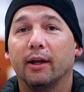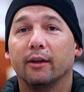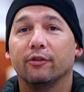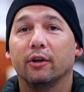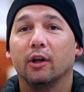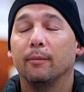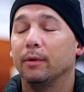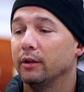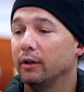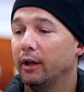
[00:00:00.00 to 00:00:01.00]
Anne's to
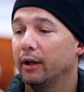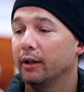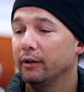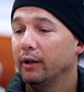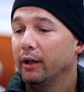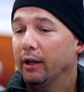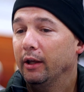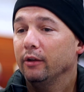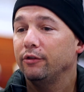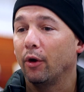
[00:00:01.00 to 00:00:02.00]
come
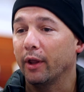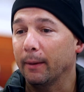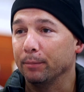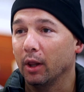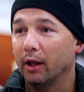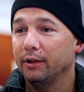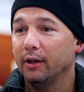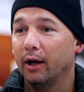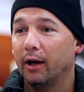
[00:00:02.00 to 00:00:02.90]
and donate blood.